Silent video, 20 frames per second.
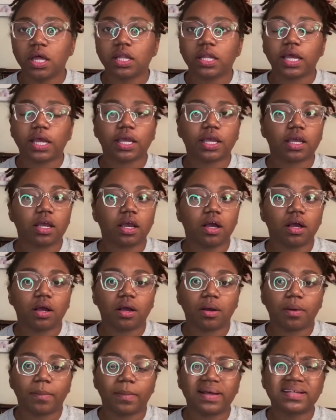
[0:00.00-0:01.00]
like
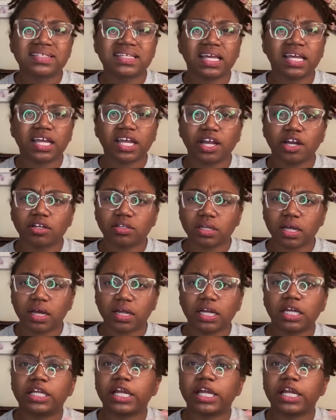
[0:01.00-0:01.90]
a skincare line,